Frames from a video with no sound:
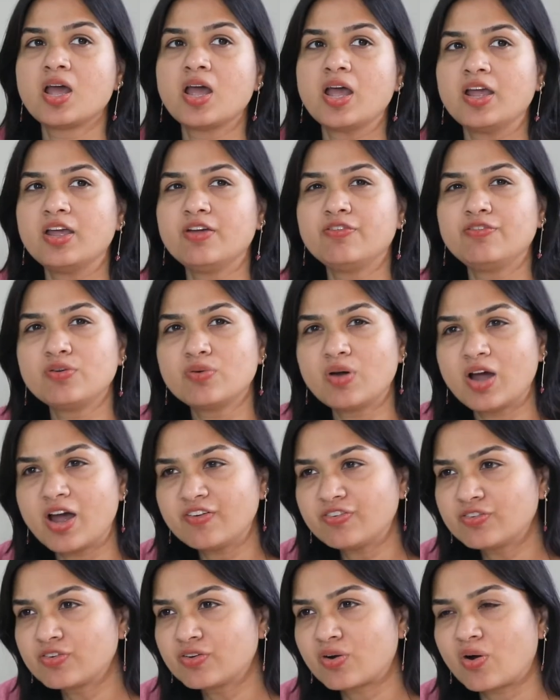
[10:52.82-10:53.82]
If you
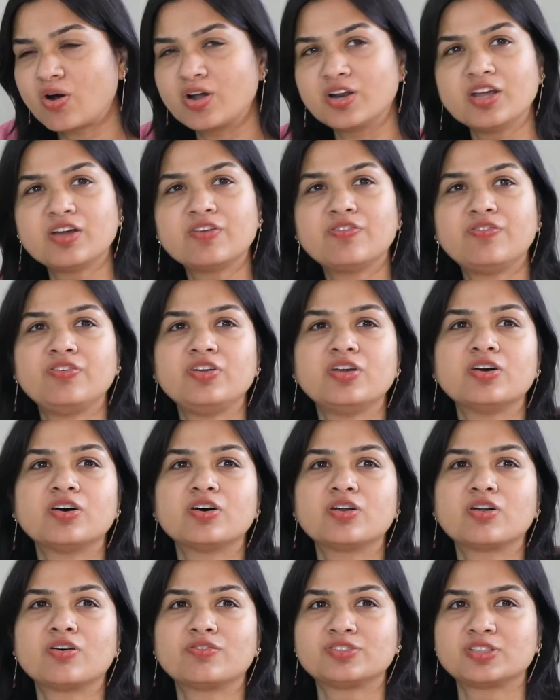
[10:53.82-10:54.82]
have chronic fear
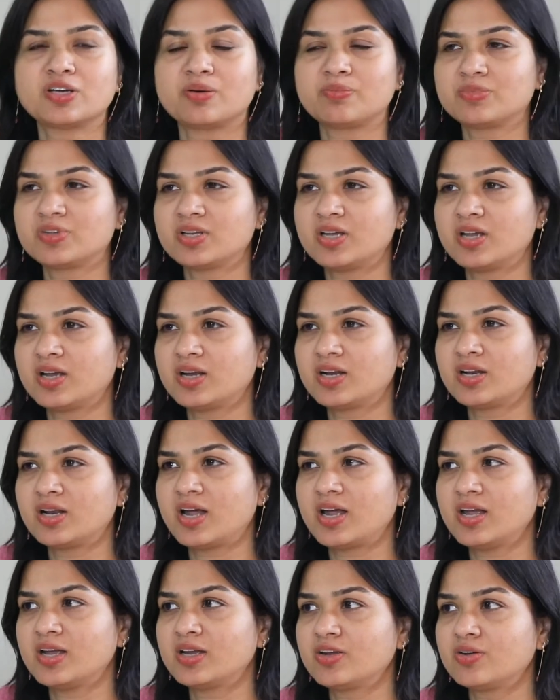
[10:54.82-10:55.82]
of something,
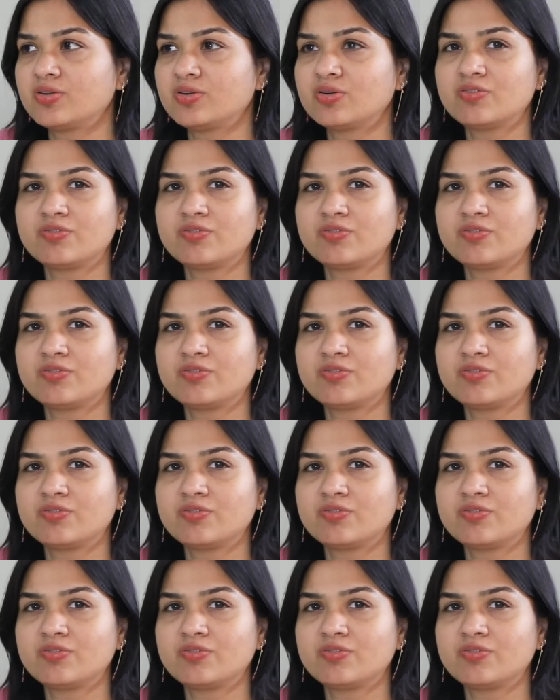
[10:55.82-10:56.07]
like